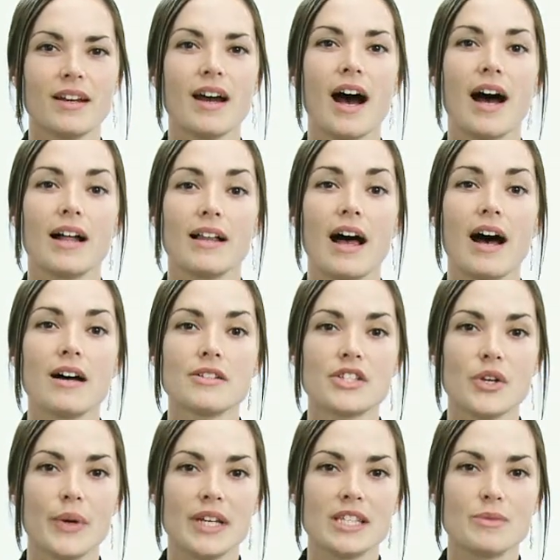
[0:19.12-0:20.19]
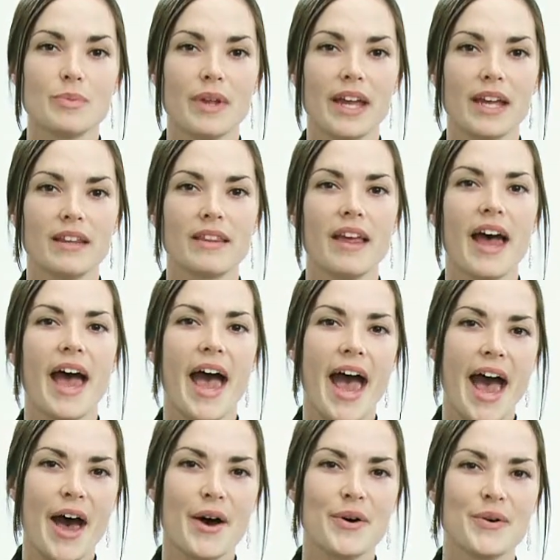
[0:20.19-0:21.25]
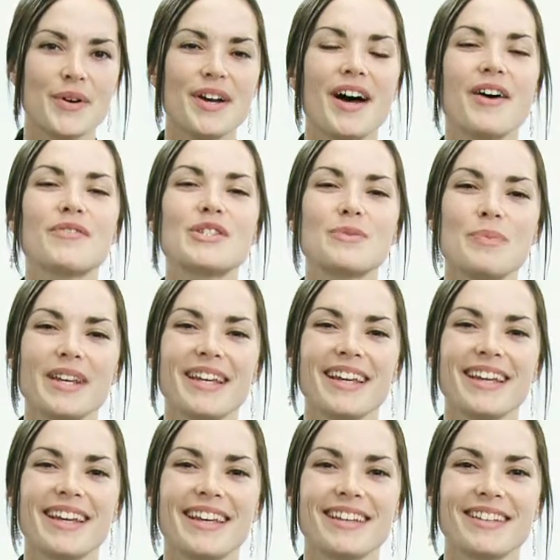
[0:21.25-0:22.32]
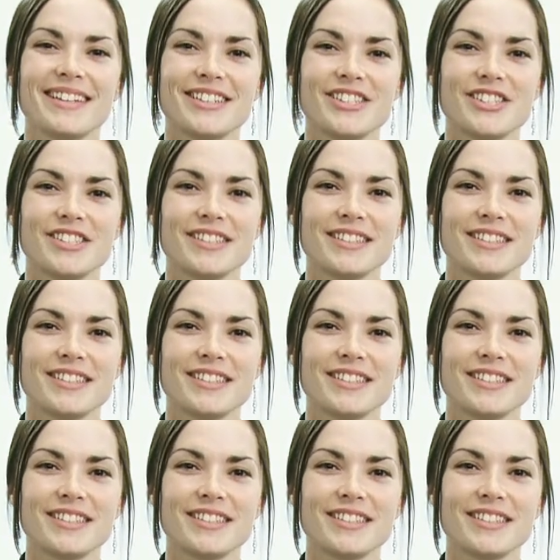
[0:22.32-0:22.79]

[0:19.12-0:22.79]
I'll also explain the how of speaking English.